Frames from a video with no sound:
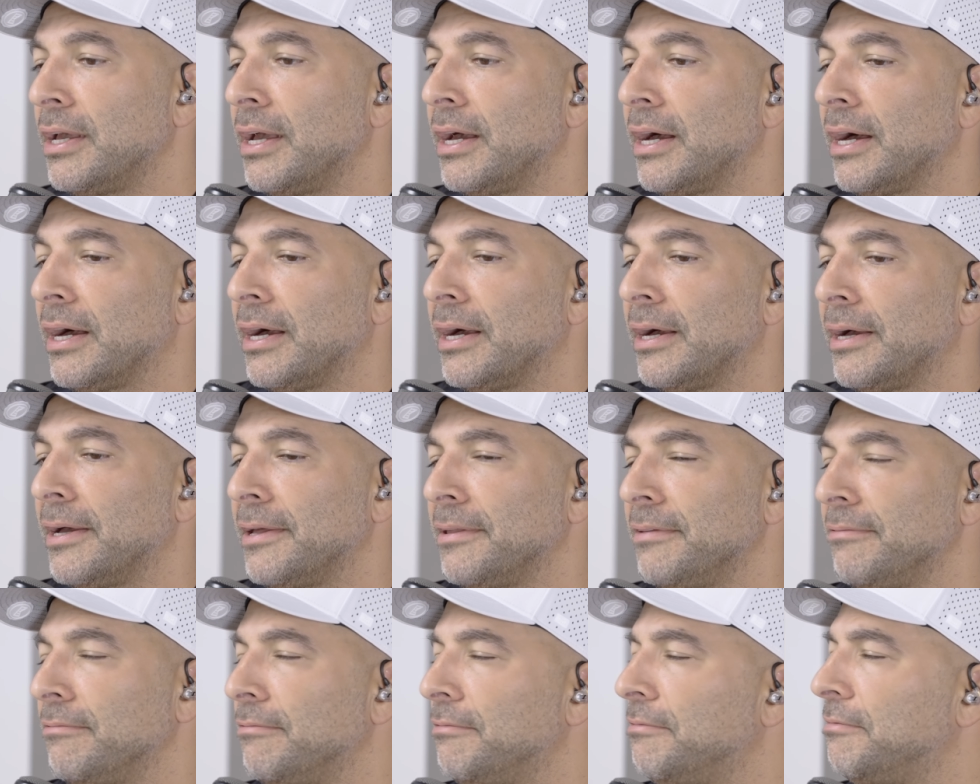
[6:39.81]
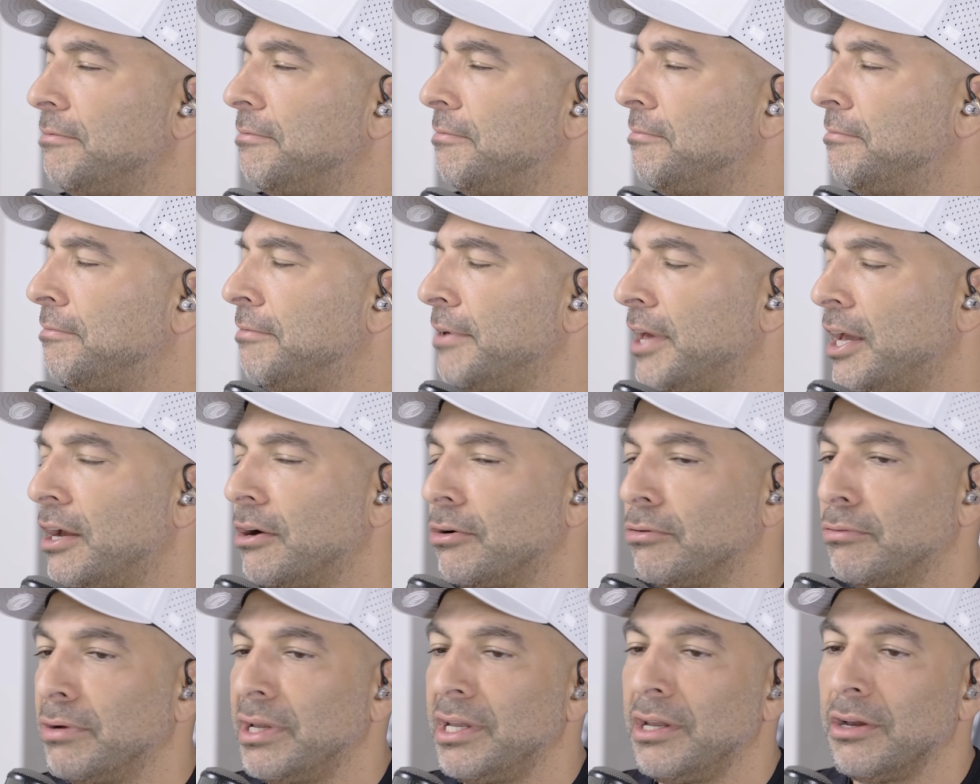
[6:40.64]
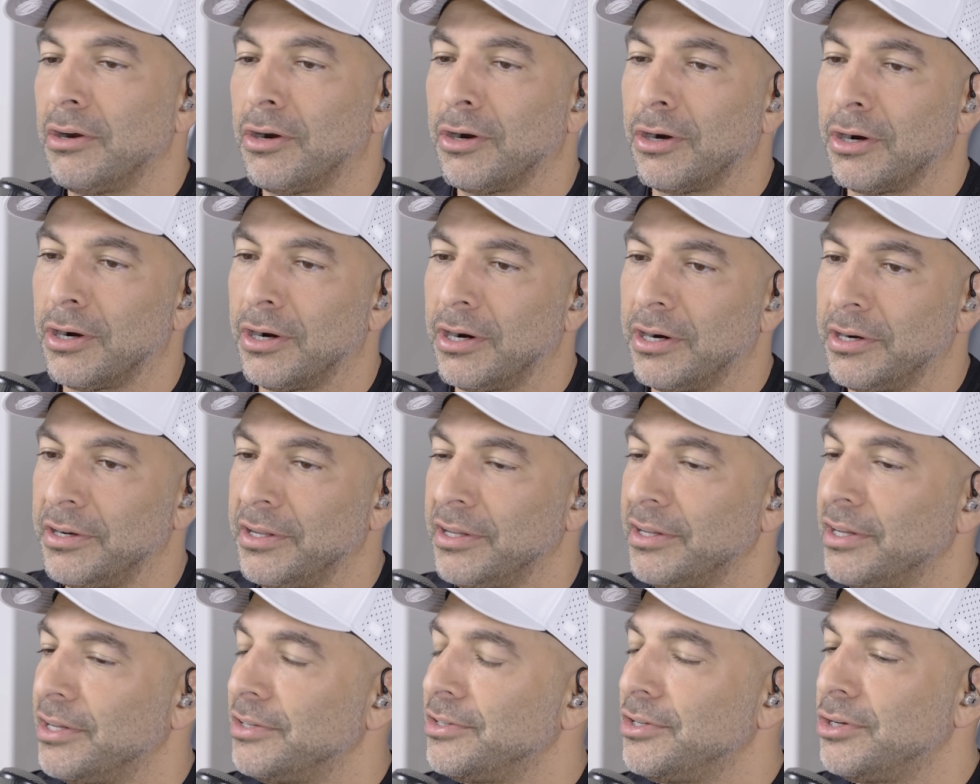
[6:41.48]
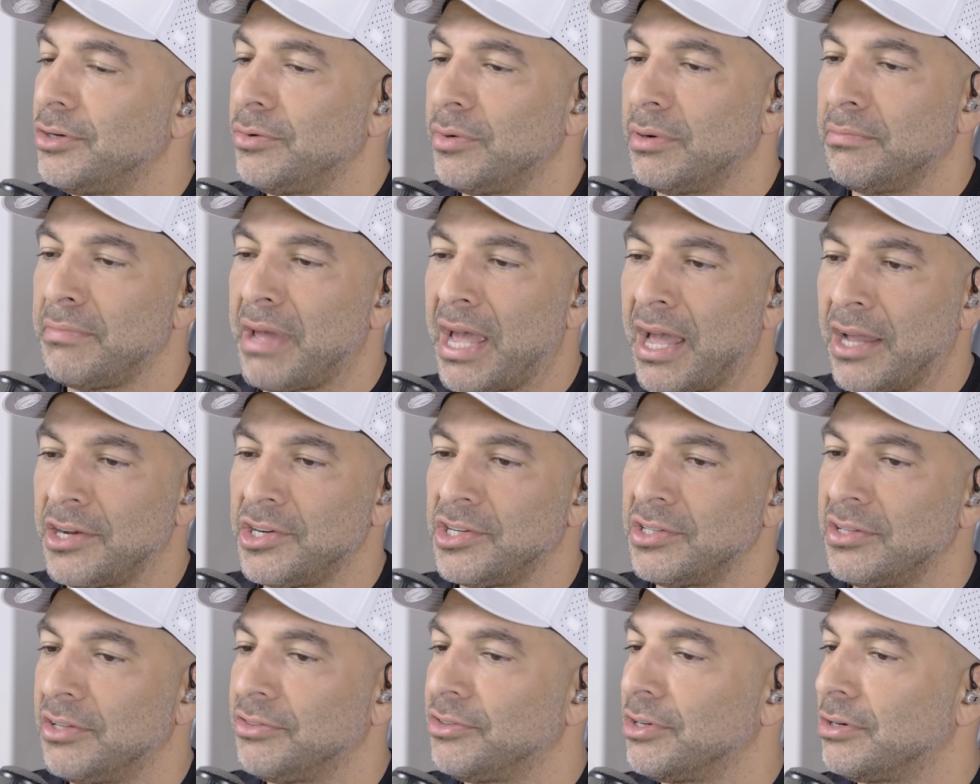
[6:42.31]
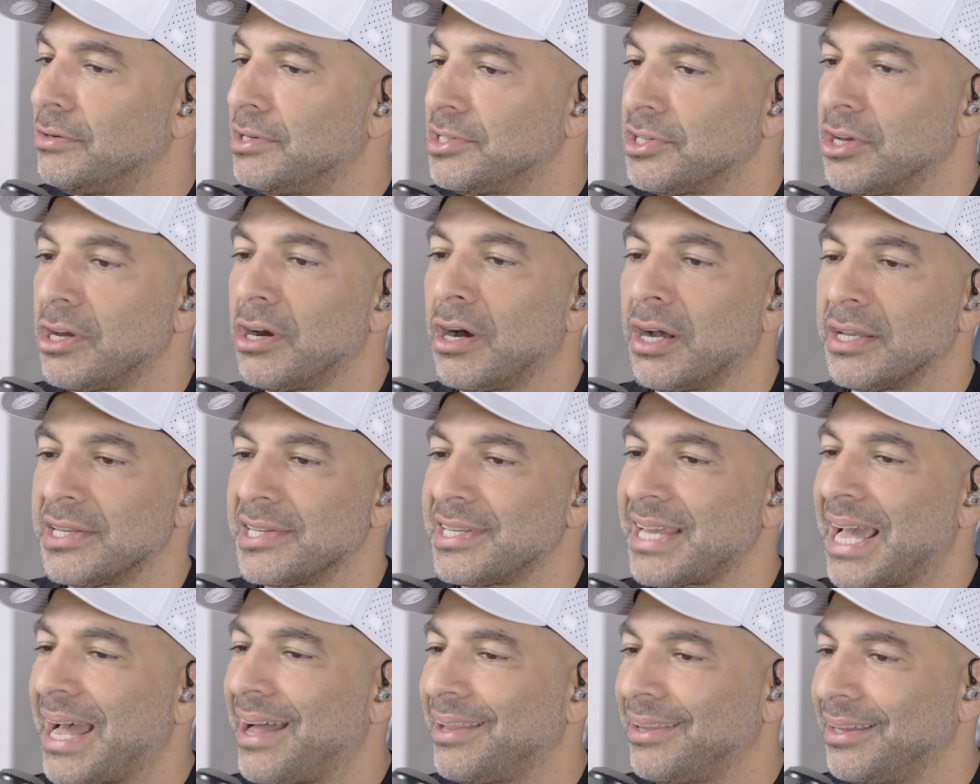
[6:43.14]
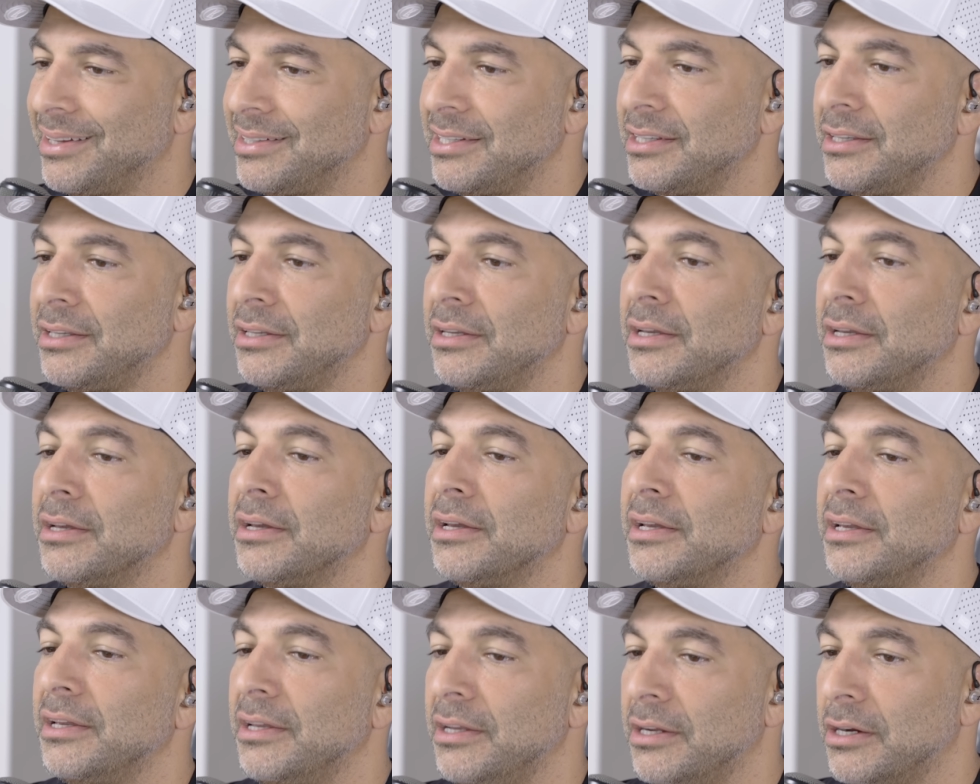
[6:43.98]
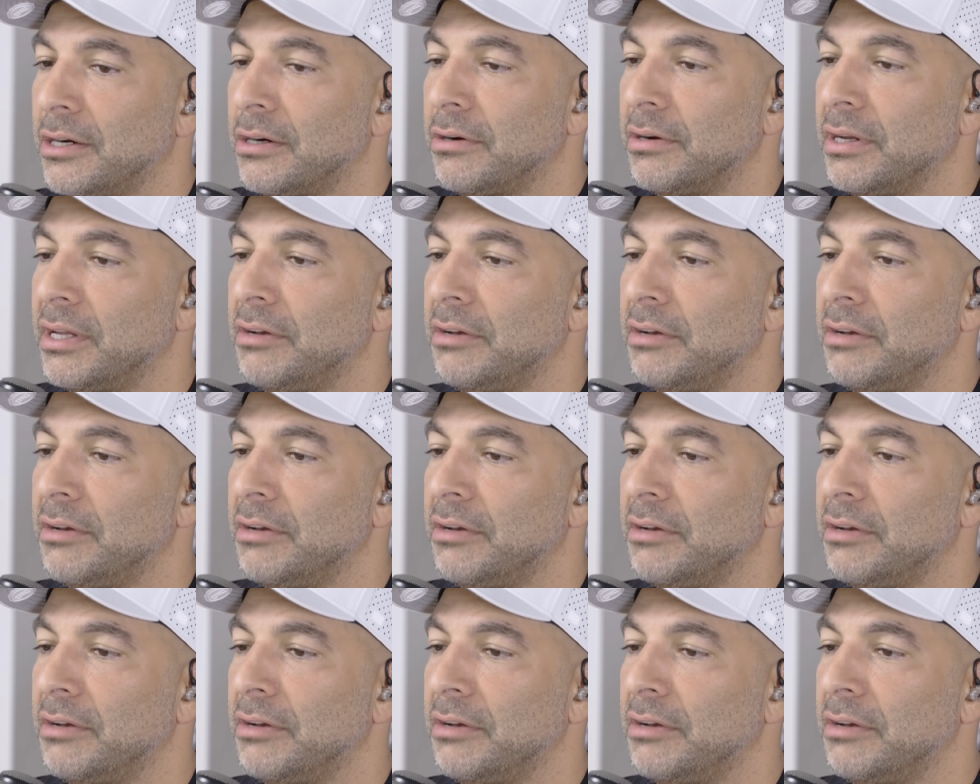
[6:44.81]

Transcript: uh, very hard to imagine that there is causality here.